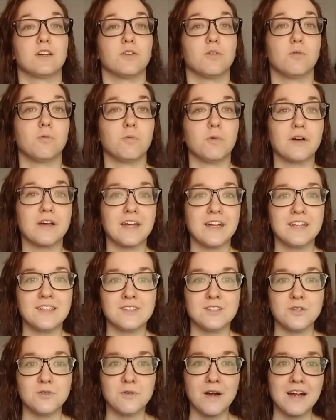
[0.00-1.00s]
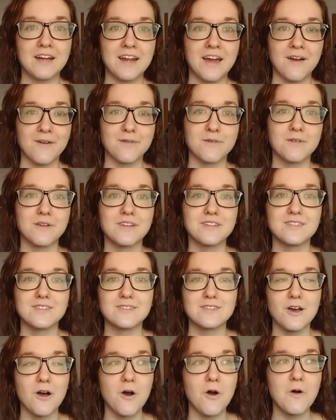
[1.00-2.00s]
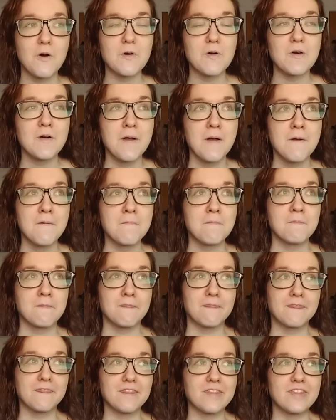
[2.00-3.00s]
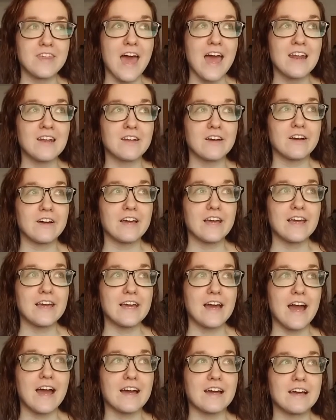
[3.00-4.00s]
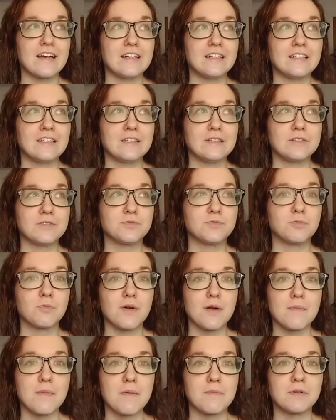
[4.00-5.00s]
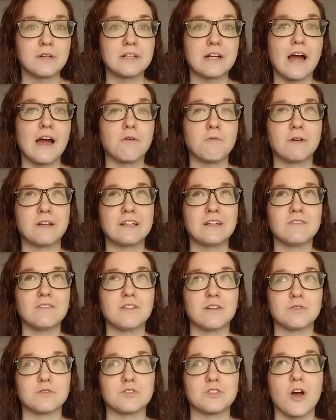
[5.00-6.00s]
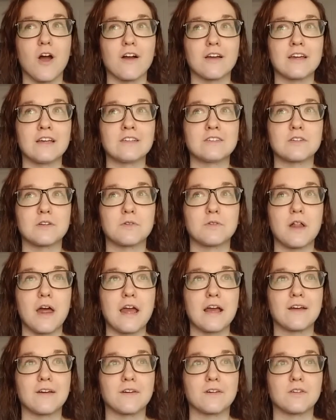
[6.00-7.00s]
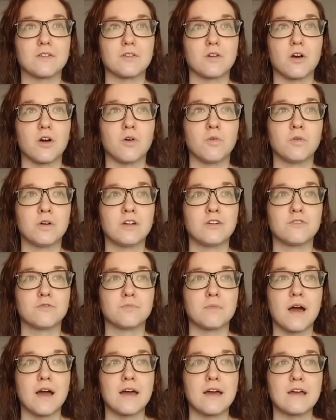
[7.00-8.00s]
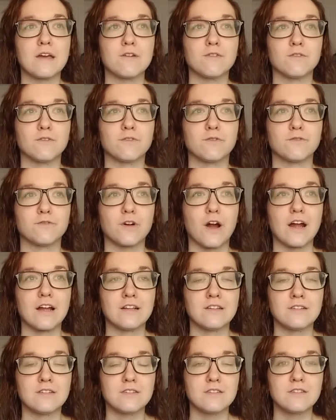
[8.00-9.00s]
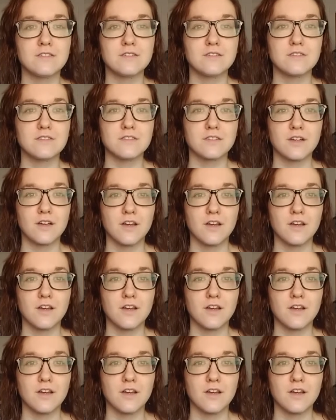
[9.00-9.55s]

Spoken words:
we'll get into right now. So that night, I remember I went out and I was talking to one of my friends.